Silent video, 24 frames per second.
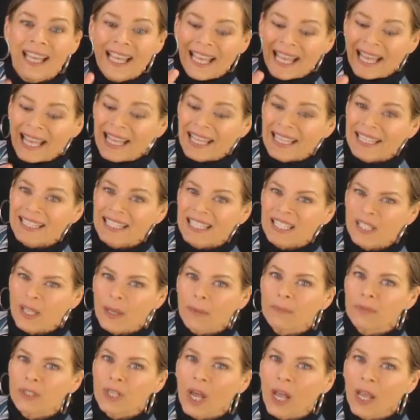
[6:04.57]
And
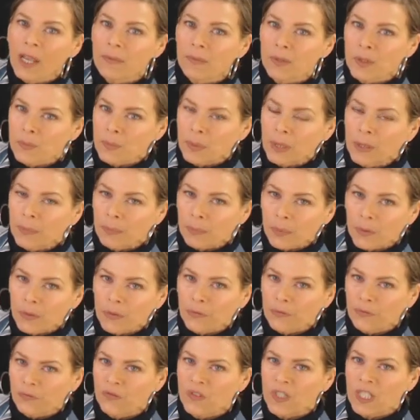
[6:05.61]
sometimes people
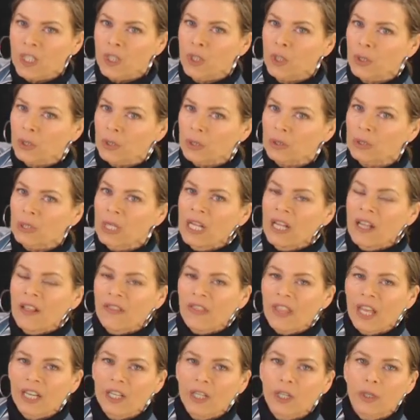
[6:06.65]
feel
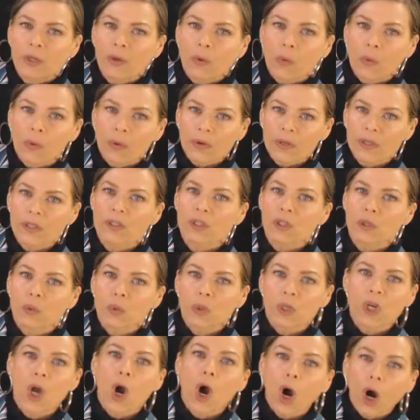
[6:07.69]
that in order to
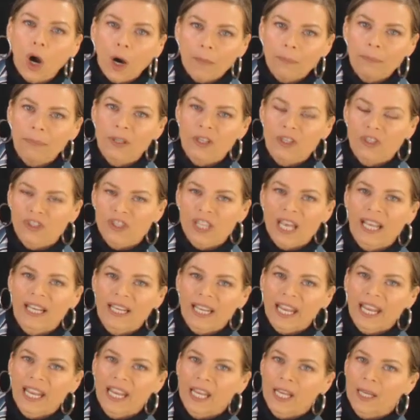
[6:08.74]
accomplish that
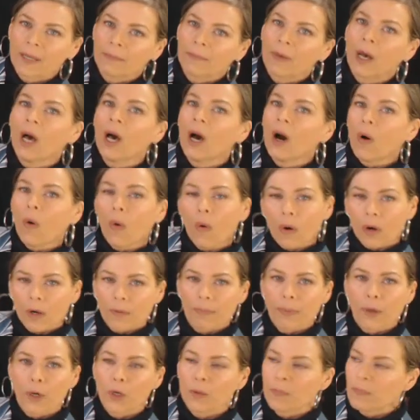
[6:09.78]
aim or
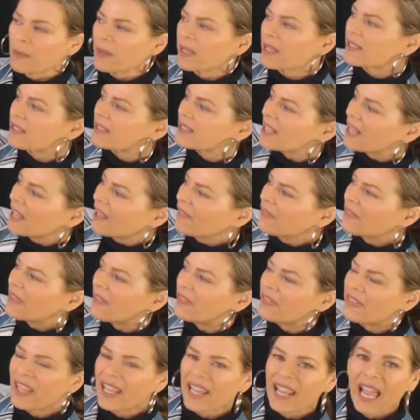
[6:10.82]
purpose, that
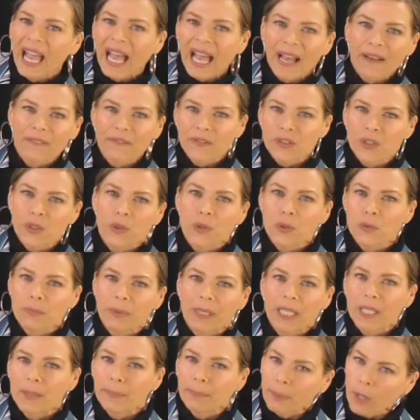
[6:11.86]
they have to
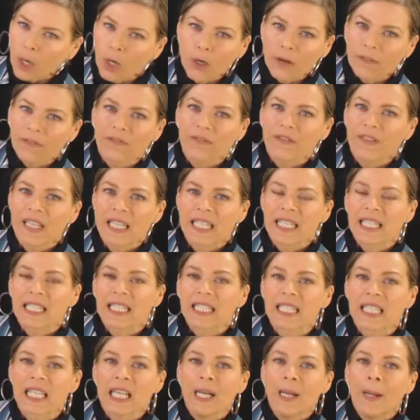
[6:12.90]
be
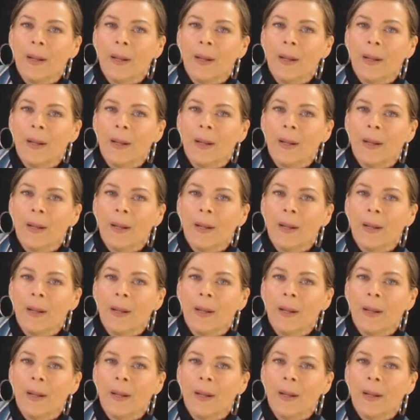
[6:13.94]
perfect.